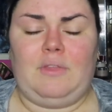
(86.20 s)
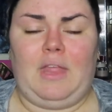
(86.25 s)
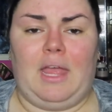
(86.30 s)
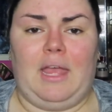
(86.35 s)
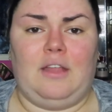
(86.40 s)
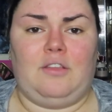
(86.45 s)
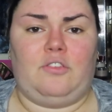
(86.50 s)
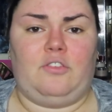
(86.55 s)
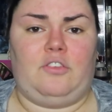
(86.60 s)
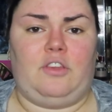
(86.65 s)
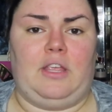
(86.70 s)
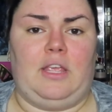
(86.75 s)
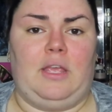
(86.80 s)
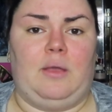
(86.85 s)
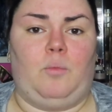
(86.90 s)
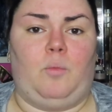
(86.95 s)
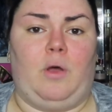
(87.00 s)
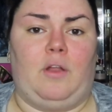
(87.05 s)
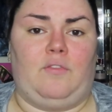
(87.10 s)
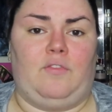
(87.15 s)
and see
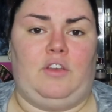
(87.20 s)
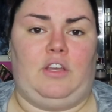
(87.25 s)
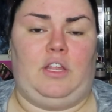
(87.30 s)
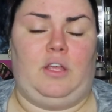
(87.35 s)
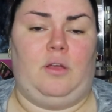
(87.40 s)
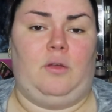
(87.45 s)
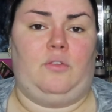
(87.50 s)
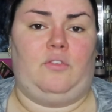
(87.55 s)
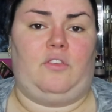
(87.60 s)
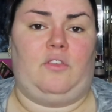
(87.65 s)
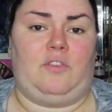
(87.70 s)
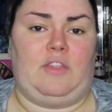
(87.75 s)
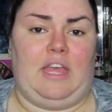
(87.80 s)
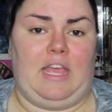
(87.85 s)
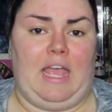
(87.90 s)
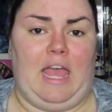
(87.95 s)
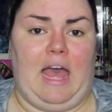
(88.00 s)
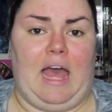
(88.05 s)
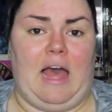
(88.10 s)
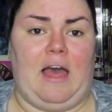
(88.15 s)
what videos
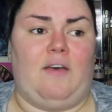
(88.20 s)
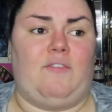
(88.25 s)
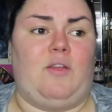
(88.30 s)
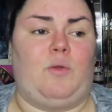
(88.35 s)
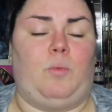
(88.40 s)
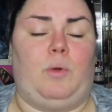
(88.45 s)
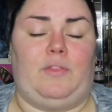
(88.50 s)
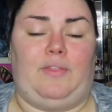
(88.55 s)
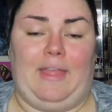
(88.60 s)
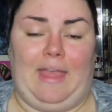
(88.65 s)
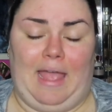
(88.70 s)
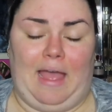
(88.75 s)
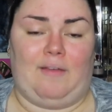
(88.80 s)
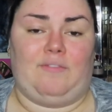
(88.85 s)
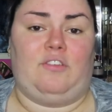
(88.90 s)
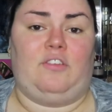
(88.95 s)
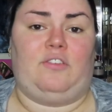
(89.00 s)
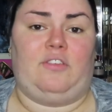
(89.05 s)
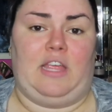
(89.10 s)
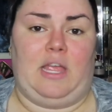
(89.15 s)
they have and what they
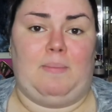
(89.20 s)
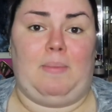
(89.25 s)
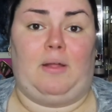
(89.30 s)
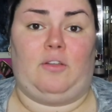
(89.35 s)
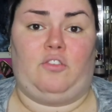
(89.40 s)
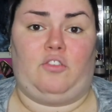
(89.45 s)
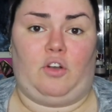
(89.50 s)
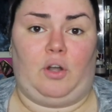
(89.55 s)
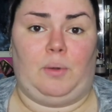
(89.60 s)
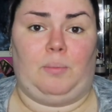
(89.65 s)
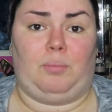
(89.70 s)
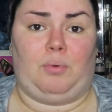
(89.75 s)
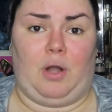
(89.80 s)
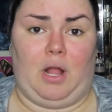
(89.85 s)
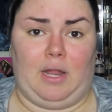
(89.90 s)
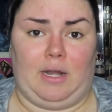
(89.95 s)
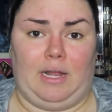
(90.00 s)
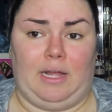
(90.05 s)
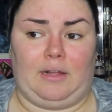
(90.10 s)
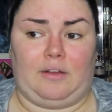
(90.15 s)
have to say about certain
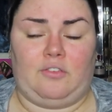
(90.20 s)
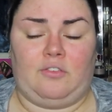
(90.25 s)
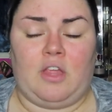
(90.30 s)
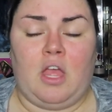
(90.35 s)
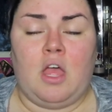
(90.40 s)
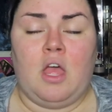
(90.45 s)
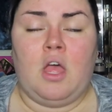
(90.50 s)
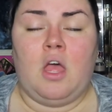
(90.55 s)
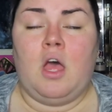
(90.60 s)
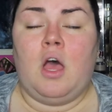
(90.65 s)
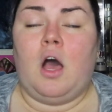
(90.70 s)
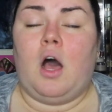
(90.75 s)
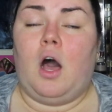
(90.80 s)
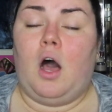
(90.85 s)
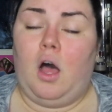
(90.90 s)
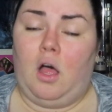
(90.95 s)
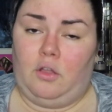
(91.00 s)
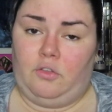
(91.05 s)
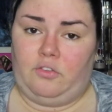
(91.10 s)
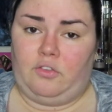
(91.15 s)
products.
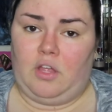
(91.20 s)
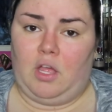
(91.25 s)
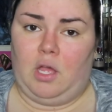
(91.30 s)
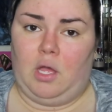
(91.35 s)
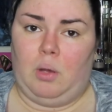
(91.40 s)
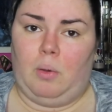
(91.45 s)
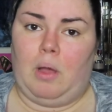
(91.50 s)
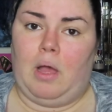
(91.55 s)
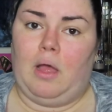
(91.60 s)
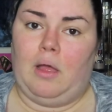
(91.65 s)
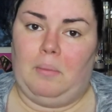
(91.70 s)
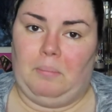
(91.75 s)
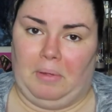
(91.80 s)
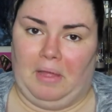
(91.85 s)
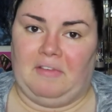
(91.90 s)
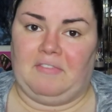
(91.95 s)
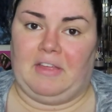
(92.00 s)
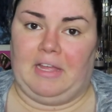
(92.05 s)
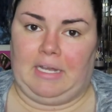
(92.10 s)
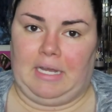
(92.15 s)
Also,
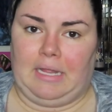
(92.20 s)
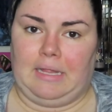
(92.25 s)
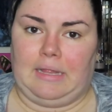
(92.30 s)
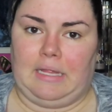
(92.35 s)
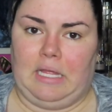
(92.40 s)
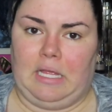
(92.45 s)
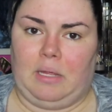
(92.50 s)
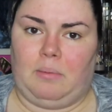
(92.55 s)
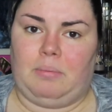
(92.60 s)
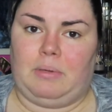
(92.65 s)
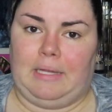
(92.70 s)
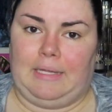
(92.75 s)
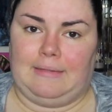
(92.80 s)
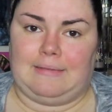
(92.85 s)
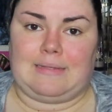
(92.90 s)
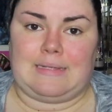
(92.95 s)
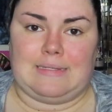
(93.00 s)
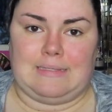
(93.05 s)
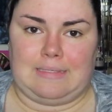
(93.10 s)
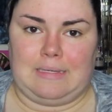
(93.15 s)
above anything,
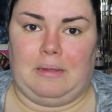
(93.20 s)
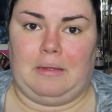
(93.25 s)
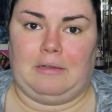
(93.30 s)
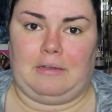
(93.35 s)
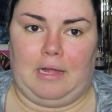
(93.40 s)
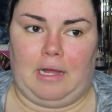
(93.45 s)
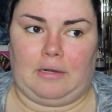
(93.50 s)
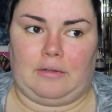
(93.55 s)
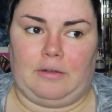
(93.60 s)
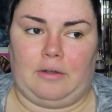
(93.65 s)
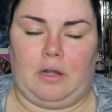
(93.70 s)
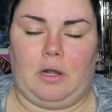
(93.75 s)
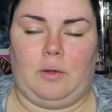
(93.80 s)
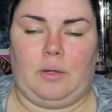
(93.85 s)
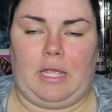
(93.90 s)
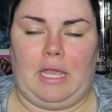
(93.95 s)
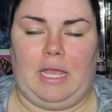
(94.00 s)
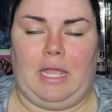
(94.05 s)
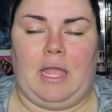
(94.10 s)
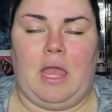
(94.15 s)
please consult a doctor,
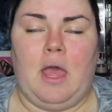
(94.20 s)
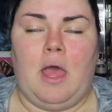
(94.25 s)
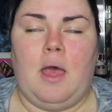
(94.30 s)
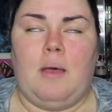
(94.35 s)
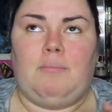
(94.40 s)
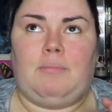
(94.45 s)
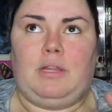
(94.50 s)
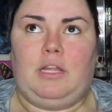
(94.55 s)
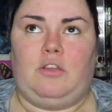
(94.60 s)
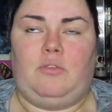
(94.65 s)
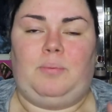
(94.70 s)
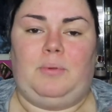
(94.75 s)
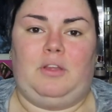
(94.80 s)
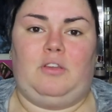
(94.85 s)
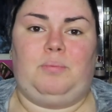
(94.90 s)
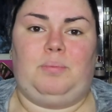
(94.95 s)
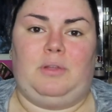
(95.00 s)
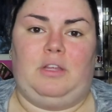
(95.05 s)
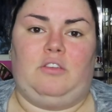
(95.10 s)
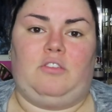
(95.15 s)
okay? Please,
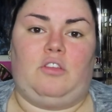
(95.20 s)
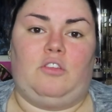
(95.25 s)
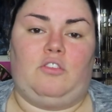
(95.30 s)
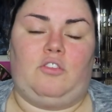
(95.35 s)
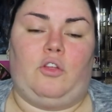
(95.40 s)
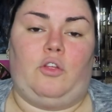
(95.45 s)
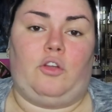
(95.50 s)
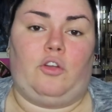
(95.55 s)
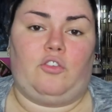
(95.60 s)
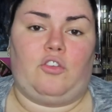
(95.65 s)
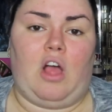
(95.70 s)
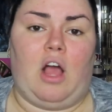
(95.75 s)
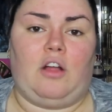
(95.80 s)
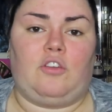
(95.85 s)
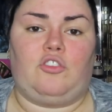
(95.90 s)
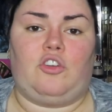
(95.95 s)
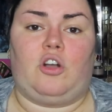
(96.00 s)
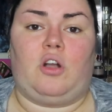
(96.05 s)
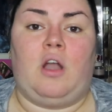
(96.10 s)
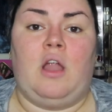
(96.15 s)
please, please consult your
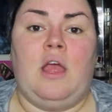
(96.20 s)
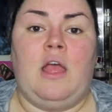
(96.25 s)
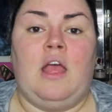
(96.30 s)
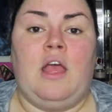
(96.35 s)
doctor.